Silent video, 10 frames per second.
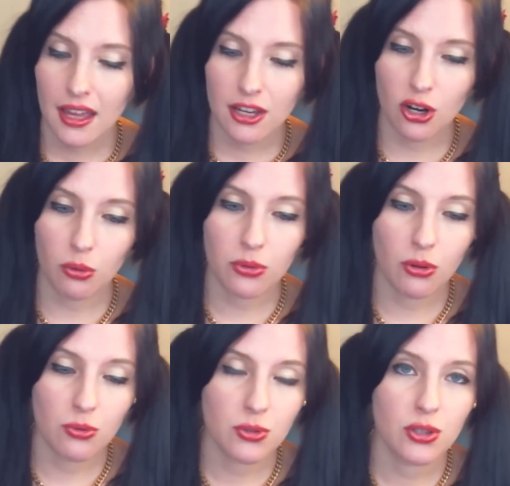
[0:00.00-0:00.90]

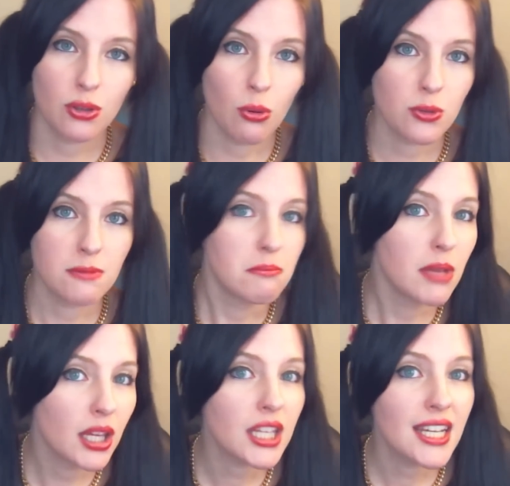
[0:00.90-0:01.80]
those
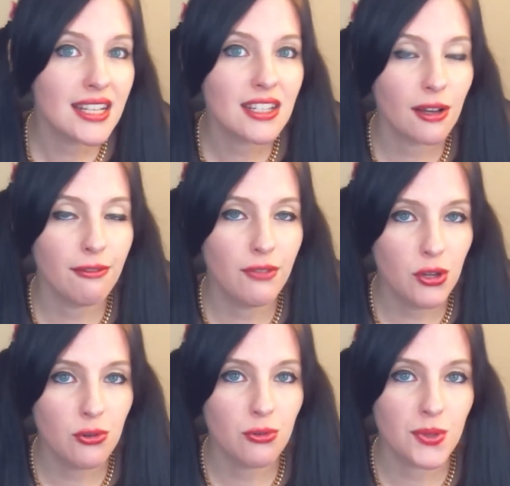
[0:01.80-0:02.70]
millions of
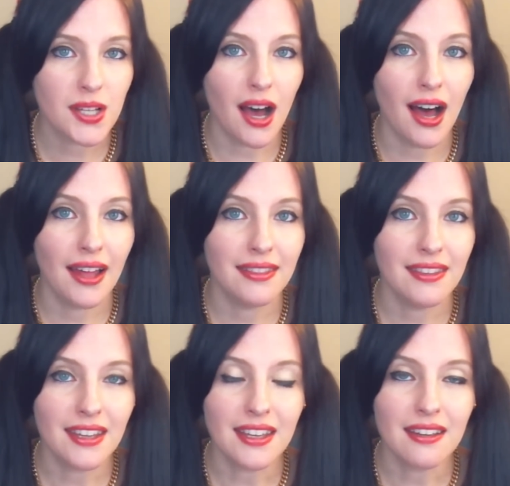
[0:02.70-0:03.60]
views on
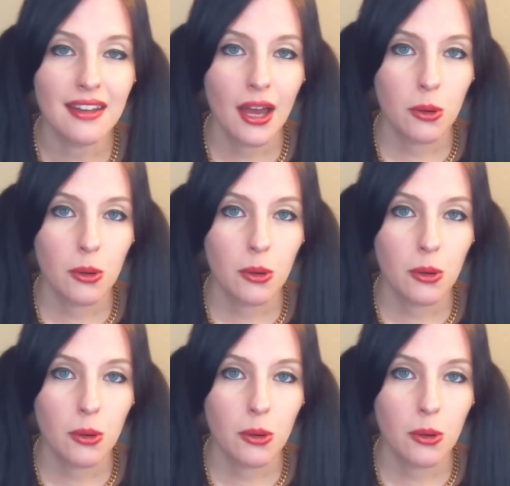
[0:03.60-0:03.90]
the